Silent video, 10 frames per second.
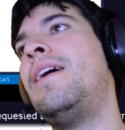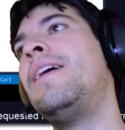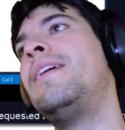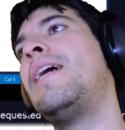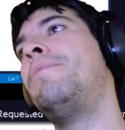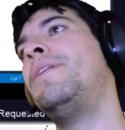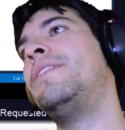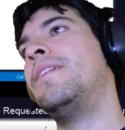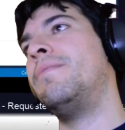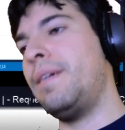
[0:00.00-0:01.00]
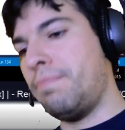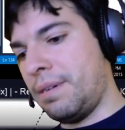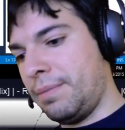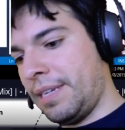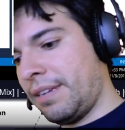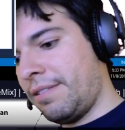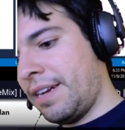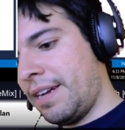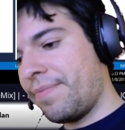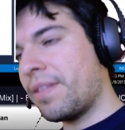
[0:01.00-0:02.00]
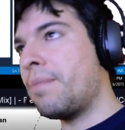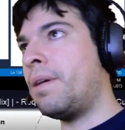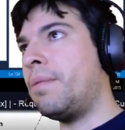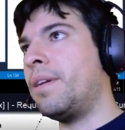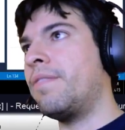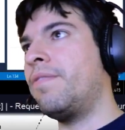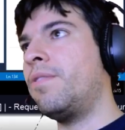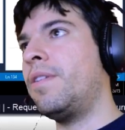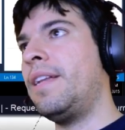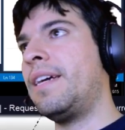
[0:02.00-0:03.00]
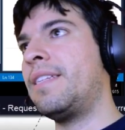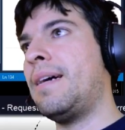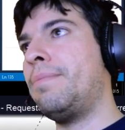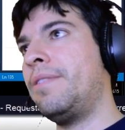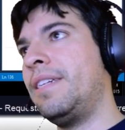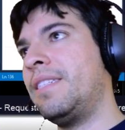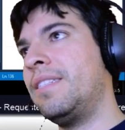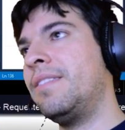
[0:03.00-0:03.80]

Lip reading: Next operation can be a public, right? A public void next operation.